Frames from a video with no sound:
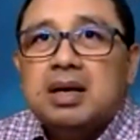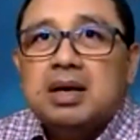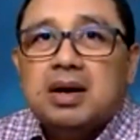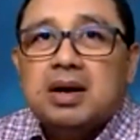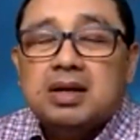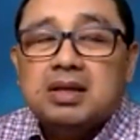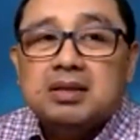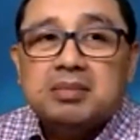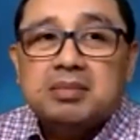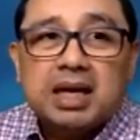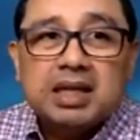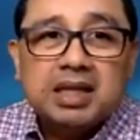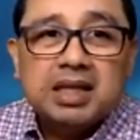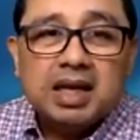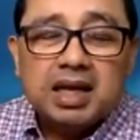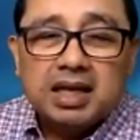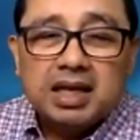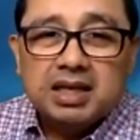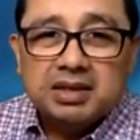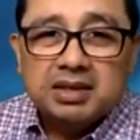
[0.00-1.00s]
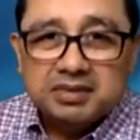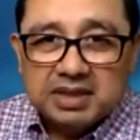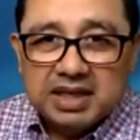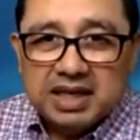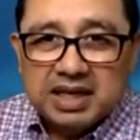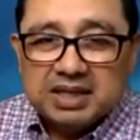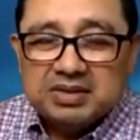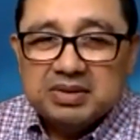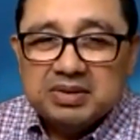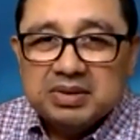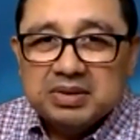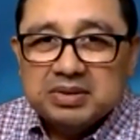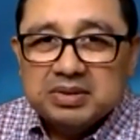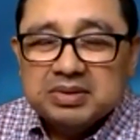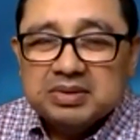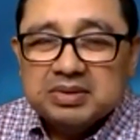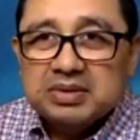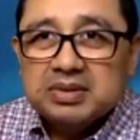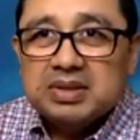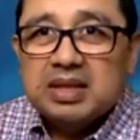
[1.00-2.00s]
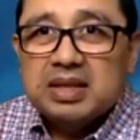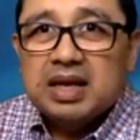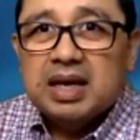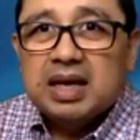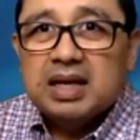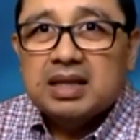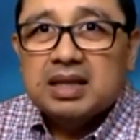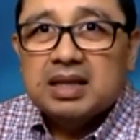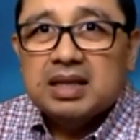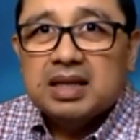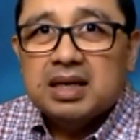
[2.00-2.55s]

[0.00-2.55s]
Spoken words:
automatically you will get to know that